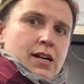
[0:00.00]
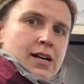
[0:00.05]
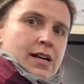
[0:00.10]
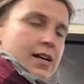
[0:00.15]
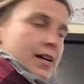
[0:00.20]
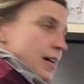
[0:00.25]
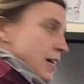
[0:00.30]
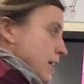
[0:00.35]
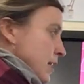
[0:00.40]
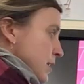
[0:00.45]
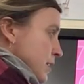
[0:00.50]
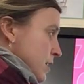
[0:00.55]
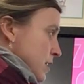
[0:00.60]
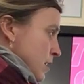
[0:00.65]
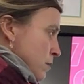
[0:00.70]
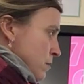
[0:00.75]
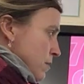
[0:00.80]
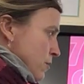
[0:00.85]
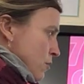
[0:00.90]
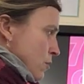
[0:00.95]
And
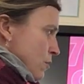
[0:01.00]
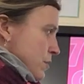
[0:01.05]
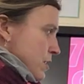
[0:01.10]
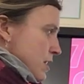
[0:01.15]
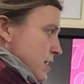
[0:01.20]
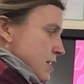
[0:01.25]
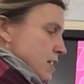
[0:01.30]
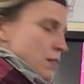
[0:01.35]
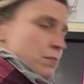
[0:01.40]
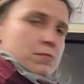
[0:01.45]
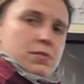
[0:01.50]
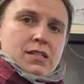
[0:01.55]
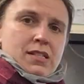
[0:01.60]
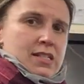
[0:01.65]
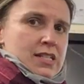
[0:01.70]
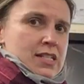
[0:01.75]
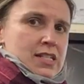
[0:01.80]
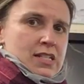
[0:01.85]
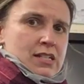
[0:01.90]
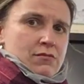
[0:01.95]
then we've got this number
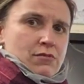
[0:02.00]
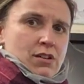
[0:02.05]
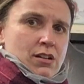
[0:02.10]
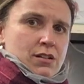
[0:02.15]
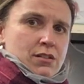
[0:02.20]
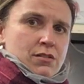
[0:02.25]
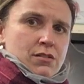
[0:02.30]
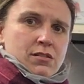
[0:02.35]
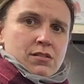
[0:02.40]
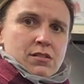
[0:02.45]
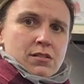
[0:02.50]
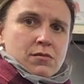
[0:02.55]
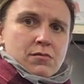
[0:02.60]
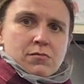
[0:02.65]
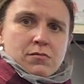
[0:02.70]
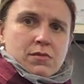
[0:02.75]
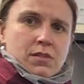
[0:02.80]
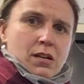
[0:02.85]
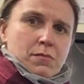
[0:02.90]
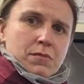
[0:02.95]
0.
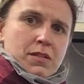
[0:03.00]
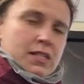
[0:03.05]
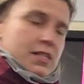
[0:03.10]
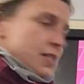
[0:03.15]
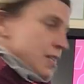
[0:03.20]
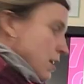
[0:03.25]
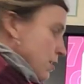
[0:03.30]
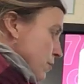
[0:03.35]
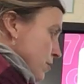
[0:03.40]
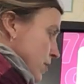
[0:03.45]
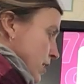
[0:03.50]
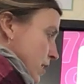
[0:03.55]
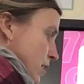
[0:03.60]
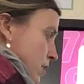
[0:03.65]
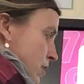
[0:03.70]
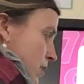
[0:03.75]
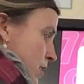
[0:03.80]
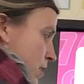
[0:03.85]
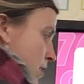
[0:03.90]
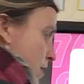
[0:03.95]
That means nothing.
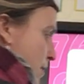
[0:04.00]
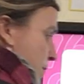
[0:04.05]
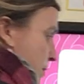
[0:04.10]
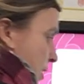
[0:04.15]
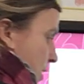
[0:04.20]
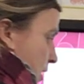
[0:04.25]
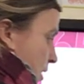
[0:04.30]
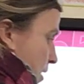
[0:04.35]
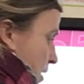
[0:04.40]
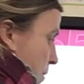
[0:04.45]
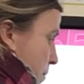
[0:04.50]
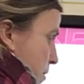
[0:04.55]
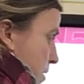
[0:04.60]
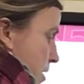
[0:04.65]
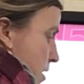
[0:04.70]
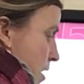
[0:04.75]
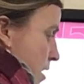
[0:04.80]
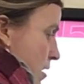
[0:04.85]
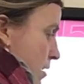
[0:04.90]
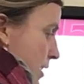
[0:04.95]
Number
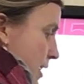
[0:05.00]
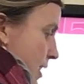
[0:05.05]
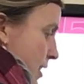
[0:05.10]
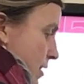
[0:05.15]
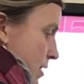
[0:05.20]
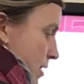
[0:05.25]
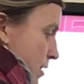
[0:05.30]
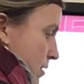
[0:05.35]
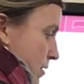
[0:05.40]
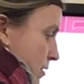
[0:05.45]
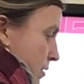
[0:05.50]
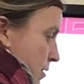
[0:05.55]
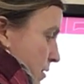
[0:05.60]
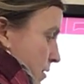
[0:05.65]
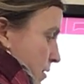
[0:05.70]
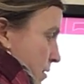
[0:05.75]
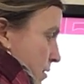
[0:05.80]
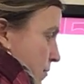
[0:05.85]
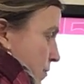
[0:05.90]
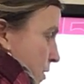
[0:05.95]
9.
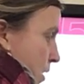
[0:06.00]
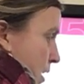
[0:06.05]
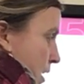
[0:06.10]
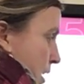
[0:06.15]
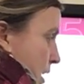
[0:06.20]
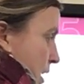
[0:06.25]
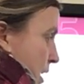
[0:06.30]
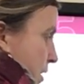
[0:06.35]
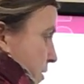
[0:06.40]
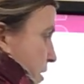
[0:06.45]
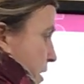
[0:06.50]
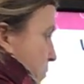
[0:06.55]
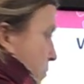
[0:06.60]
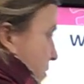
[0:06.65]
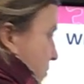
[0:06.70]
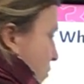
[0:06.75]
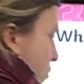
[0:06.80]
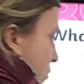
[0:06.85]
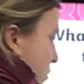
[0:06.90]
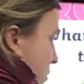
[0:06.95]
And then
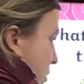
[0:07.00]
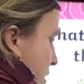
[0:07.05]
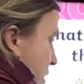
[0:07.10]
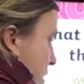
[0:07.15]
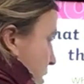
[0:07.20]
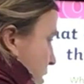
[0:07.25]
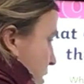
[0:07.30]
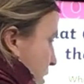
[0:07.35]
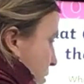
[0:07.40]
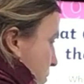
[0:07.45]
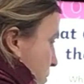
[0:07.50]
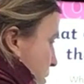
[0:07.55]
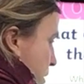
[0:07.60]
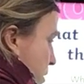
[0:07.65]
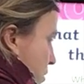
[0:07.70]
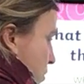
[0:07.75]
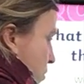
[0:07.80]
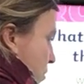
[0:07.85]
we've got the number